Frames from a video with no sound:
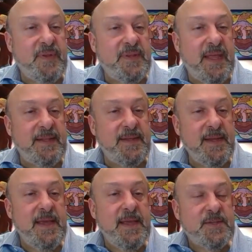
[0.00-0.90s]
And
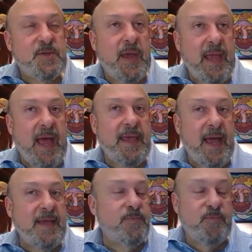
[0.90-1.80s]
so I